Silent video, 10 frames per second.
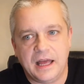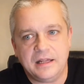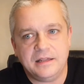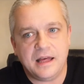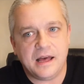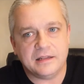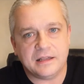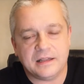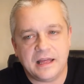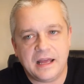in that
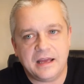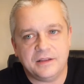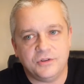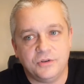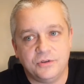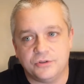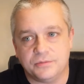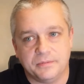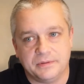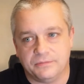they
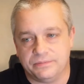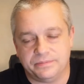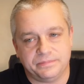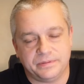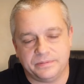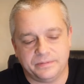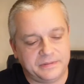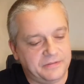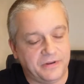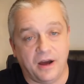use
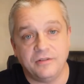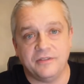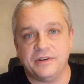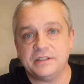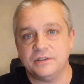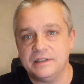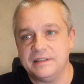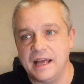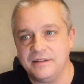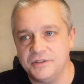artificial
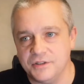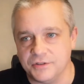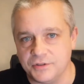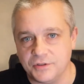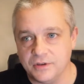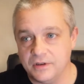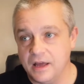intelligence.